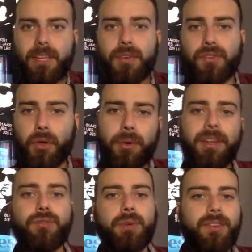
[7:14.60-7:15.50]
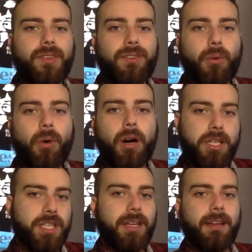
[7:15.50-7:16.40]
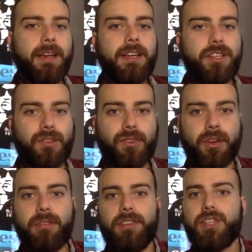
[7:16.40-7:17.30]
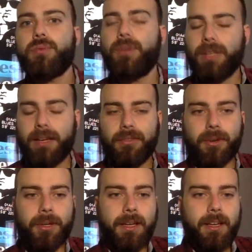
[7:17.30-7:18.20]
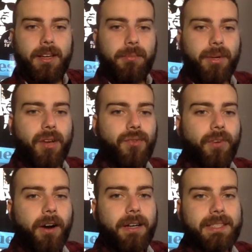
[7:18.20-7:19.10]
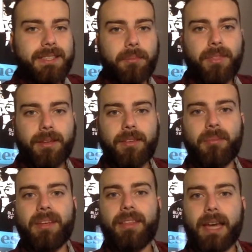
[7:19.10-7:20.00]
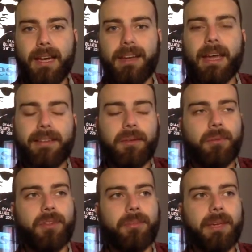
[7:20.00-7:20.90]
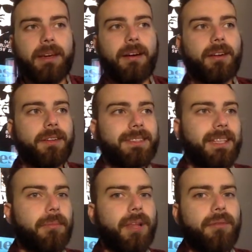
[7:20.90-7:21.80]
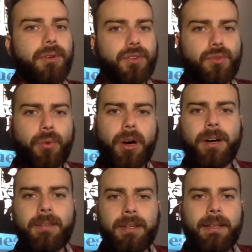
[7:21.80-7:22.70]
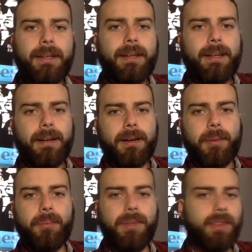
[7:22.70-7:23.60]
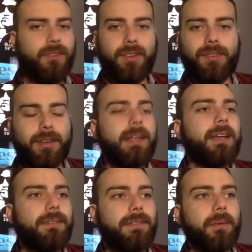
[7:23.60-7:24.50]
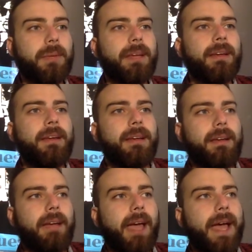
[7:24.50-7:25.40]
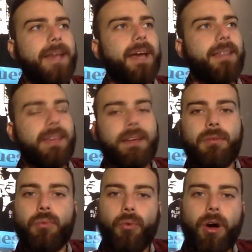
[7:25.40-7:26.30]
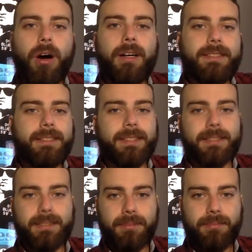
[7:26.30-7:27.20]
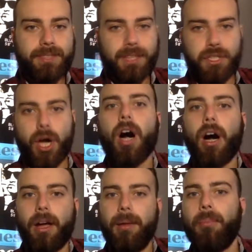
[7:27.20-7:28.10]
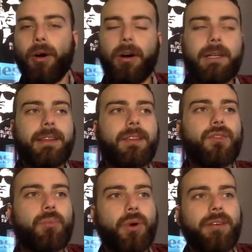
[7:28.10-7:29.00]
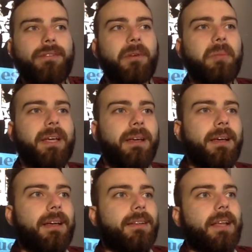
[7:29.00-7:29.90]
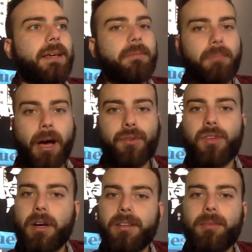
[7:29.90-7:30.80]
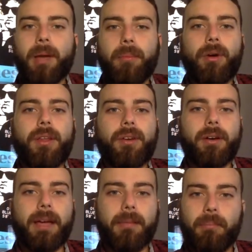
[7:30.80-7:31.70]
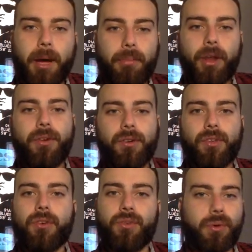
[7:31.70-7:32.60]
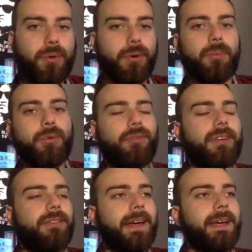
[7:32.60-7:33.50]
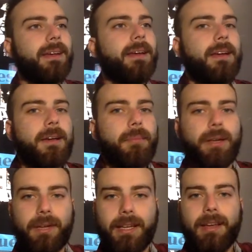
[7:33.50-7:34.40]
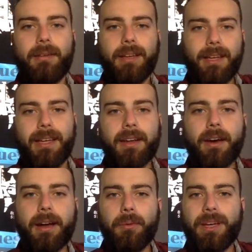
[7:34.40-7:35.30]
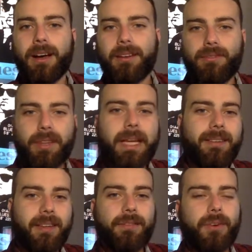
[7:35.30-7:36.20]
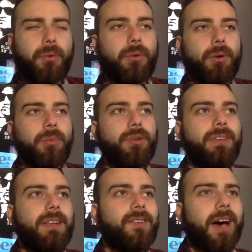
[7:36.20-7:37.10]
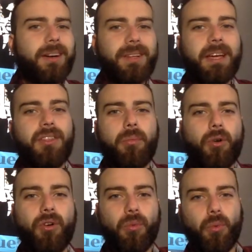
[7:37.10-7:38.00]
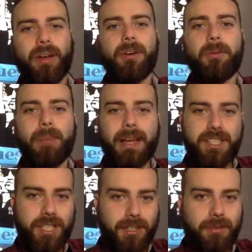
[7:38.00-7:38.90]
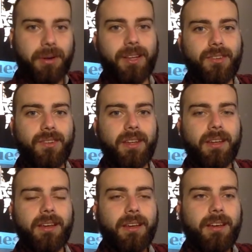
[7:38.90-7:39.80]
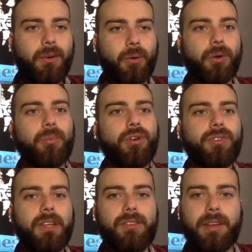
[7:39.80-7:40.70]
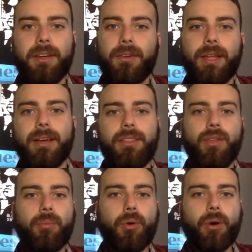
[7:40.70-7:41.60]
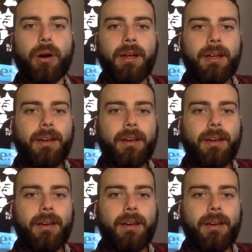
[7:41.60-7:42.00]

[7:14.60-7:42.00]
So there is reason to watch it just on a visual level. But as far as something to me that connected with me on the same level as Raw, this isn't it for me. And I think Raw is just such a high bar at this point for me. Like, I was talking to my brother, and my brother is also a horror movie fan. But he and I, we kind of like different horror movies. I'll like the more weird, batshit crazy horror movies, and he'll like the more